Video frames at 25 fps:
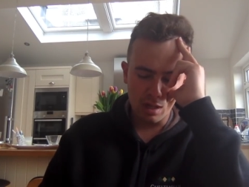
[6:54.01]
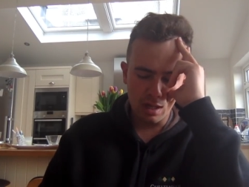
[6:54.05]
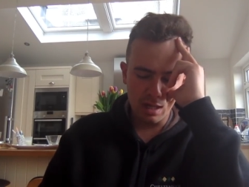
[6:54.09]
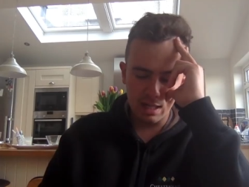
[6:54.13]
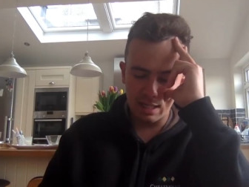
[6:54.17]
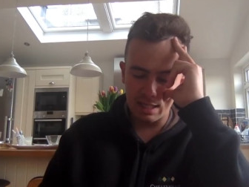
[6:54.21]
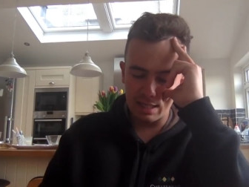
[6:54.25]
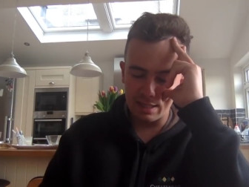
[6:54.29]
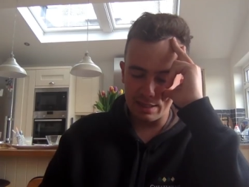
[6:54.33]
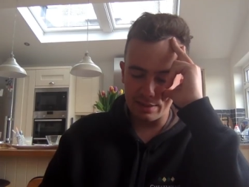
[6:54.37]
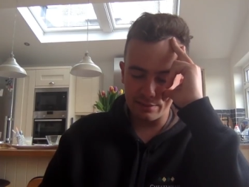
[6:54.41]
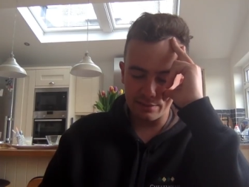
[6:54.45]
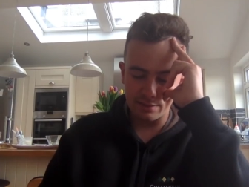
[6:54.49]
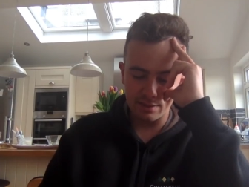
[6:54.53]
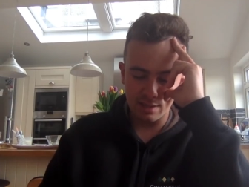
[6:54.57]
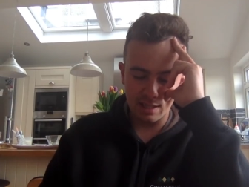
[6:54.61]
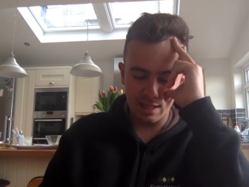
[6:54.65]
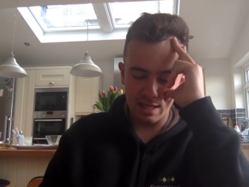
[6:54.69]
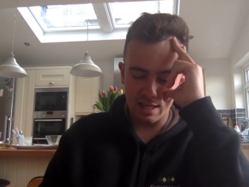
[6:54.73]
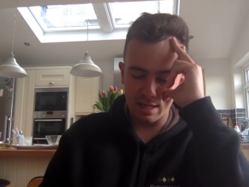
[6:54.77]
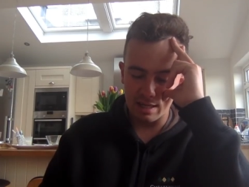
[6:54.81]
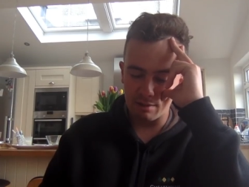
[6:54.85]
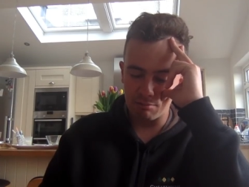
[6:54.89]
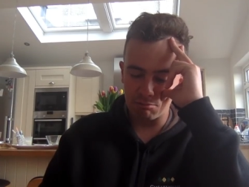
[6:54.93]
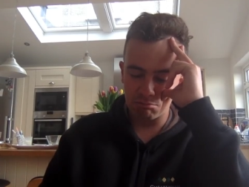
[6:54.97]
And.
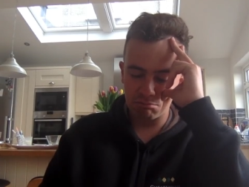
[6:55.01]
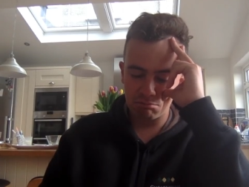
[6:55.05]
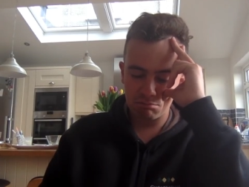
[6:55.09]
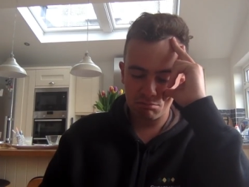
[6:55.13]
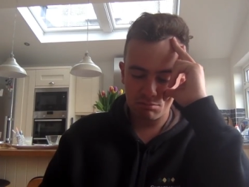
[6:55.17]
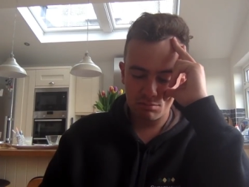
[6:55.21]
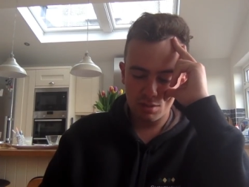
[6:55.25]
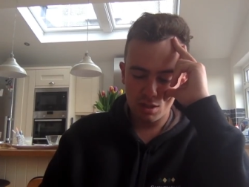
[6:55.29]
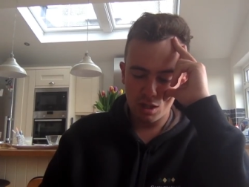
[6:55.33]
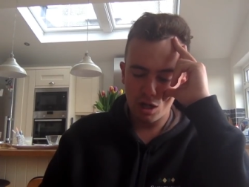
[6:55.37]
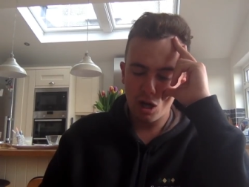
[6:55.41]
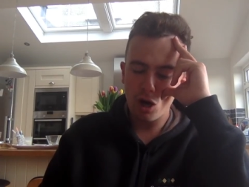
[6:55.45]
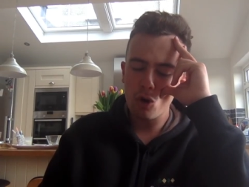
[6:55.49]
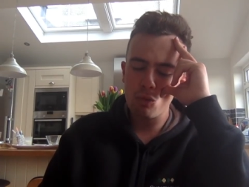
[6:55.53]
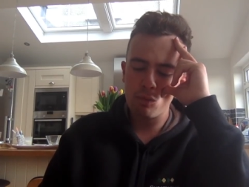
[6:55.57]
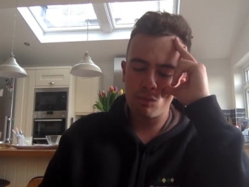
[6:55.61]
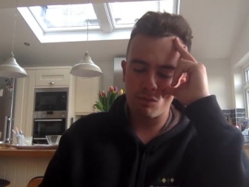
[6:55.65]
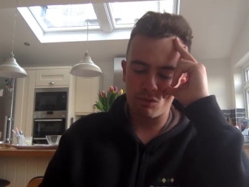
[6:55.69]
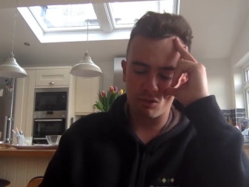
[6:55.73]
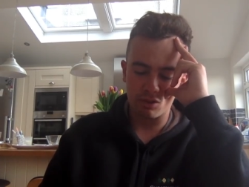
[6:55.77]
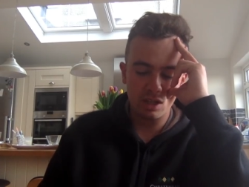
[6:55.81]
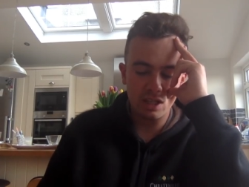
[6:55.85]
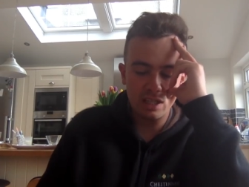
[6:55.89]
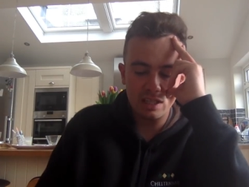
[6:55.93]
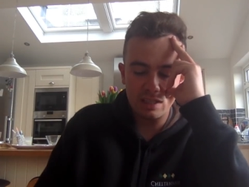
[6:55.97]
Um,
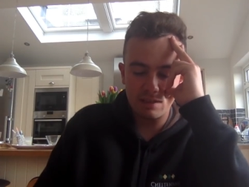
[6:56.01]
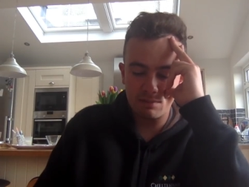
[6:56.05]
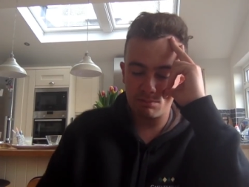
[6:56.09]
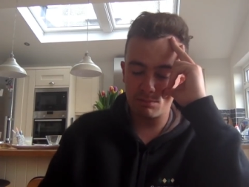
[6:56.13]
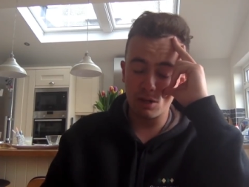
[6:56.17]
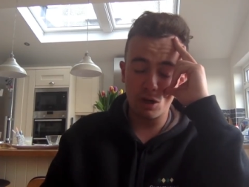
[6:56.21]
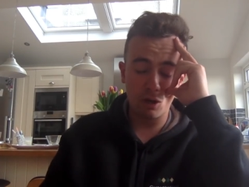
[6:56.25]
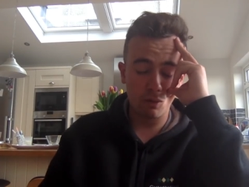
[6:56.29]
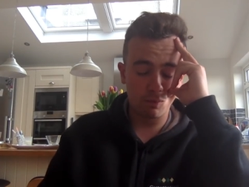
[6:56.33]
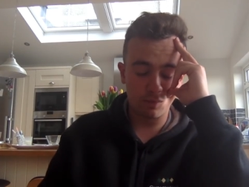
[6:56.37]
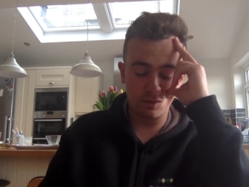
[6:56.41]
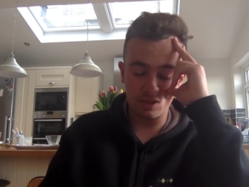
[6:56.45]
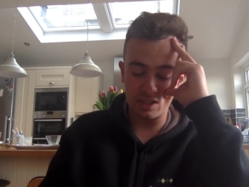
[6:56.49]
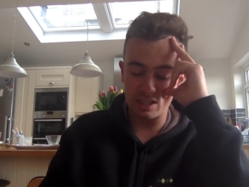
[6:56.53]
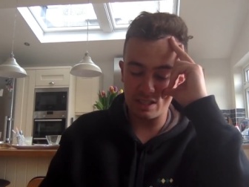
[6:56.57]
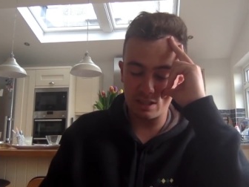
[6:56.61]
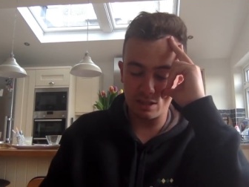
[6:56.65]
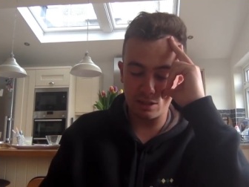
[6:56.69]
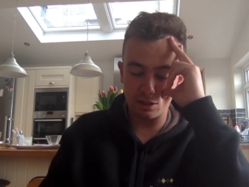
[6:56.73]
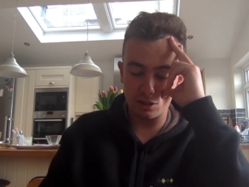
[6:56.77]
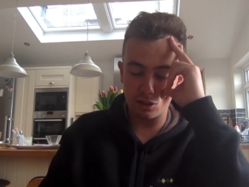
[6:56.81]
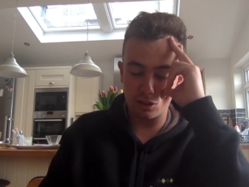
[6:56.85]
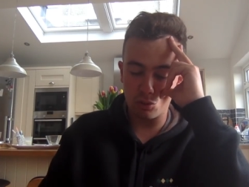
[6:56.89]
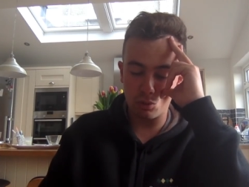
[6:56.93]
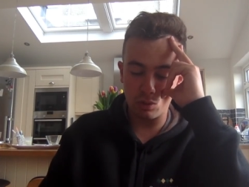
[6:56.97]
hopefully, hopefully
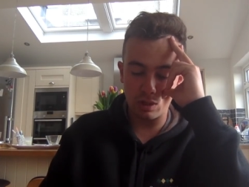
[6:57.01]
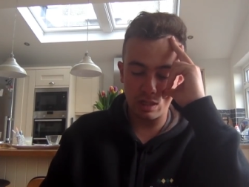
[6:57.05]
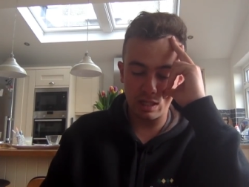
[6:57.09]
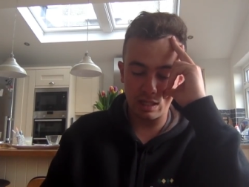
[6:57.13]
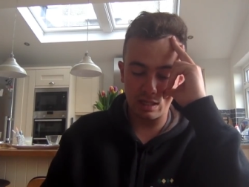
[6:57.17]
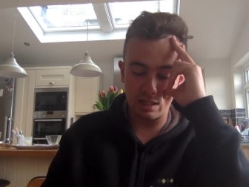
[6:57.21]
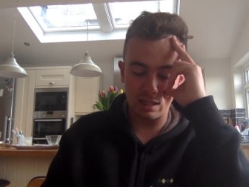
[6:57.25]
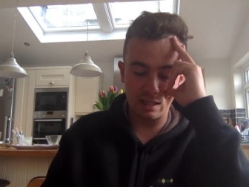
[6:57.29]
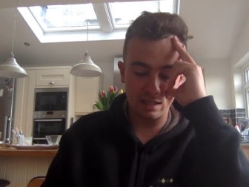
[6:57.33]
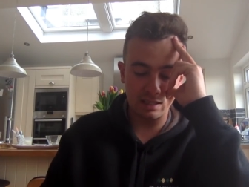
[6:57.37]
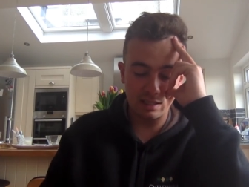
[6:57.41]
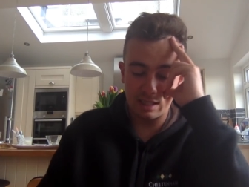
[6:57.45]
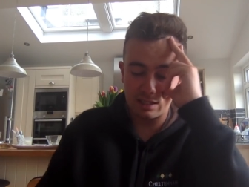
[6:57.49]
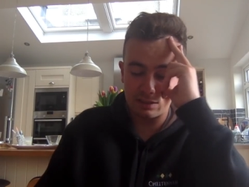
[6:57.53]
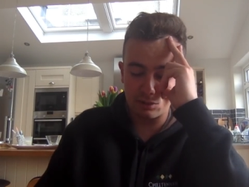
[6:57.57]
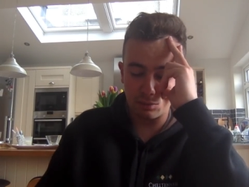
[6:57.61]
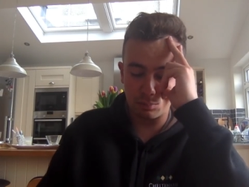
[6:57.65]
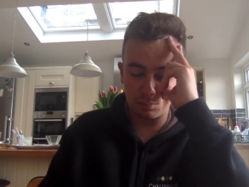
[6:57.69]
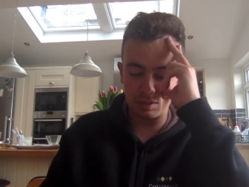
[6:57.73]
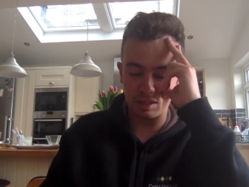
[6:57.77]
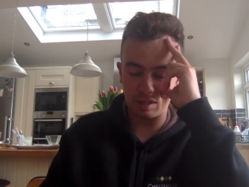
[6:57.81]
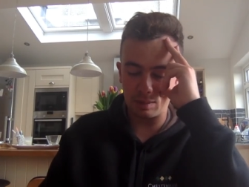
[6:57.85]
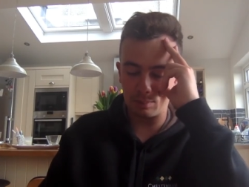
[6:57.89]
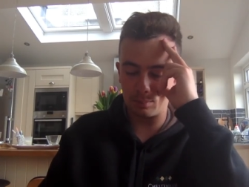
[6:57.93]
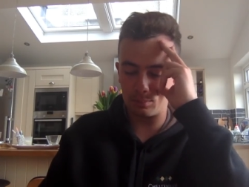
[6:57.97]
can go well. Uh, that's a
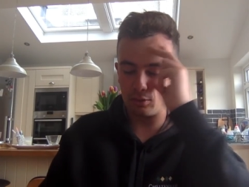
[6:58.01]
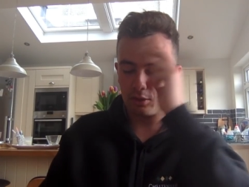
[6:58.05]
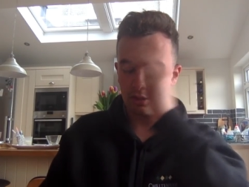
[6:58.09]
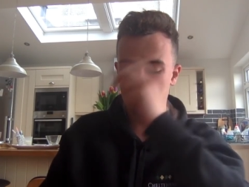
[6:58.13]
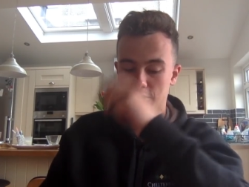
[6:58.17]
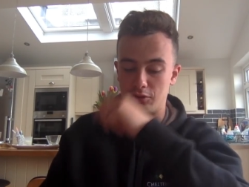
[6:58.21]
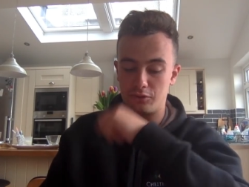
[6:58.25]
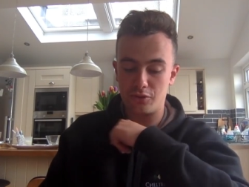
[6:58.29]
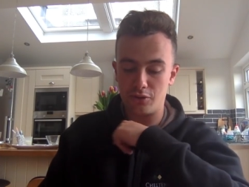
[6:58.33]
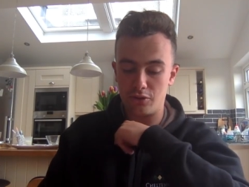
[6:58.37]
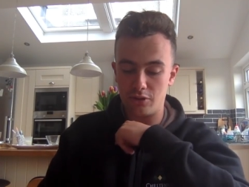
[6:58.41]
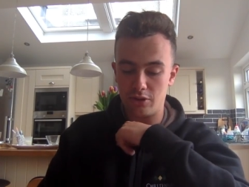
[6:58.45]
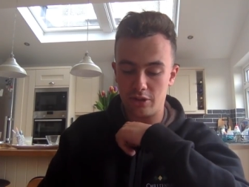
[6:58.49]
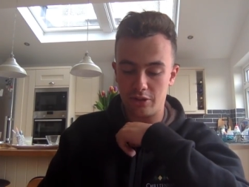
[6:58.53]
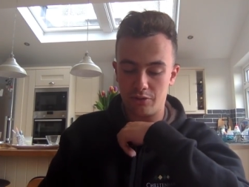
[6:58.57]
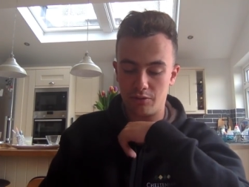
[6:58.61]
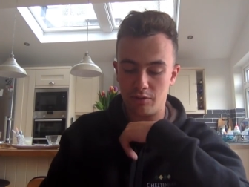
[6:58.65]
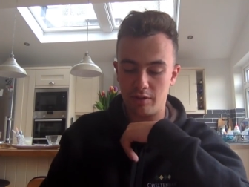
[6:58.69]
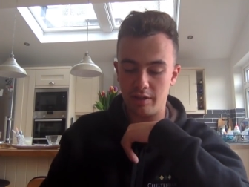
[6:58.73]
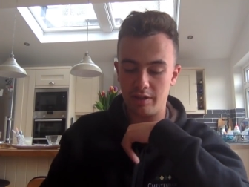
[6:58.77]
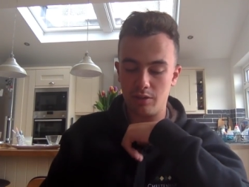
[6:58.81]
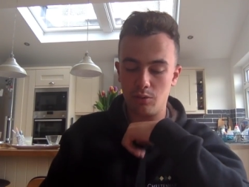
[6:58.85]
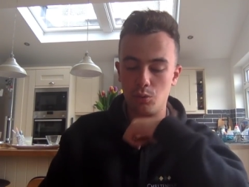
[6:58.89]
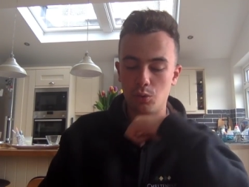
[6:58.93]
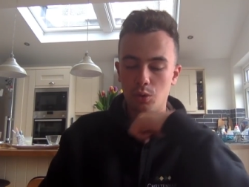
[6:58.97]
big price,
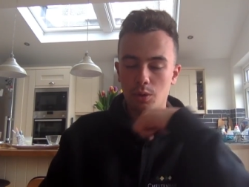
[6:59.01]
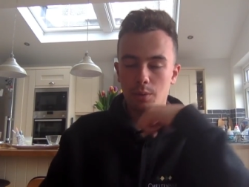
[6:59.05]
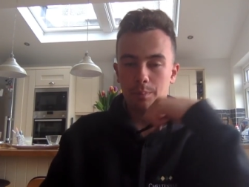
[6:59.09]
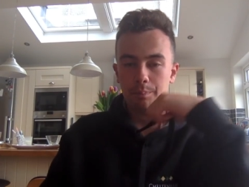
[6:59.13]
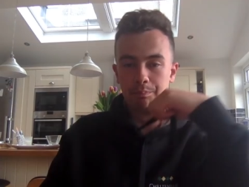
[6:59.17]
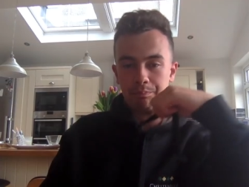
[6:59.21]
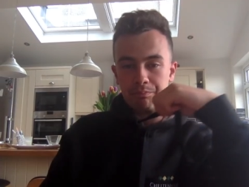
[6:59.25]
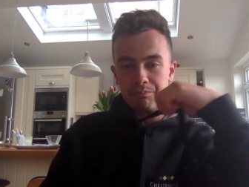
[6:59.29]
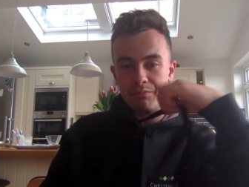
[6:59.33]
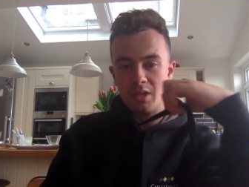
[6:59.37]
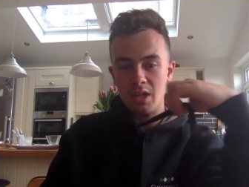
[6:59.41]
33 to 1.